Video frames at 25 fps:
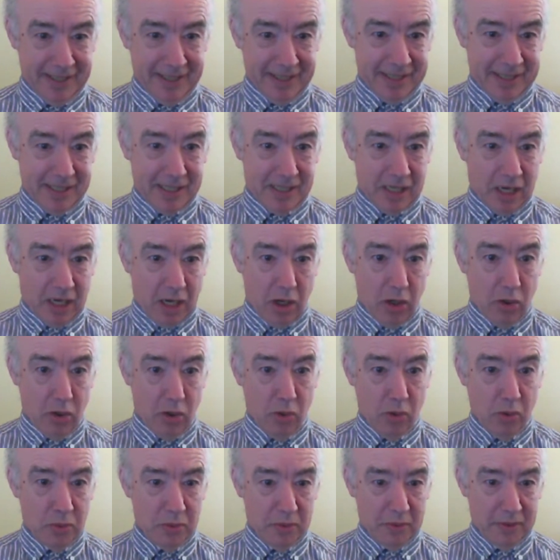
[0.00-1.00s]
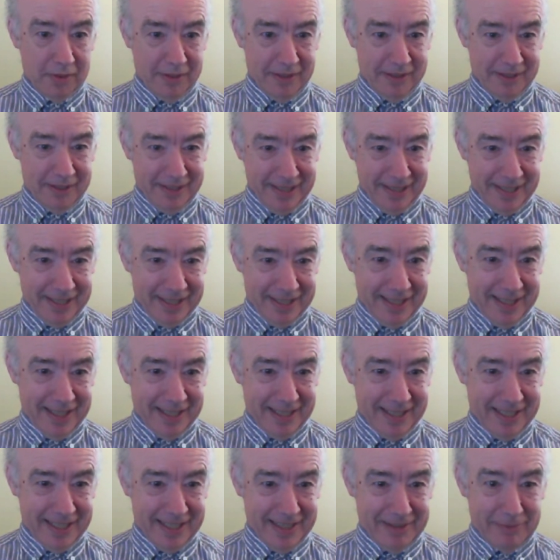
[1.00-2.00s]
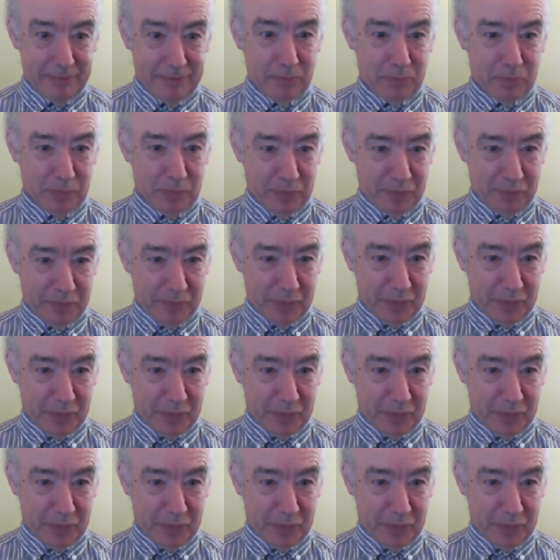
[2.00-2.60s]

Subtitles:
Okay, so, carry on, sorry.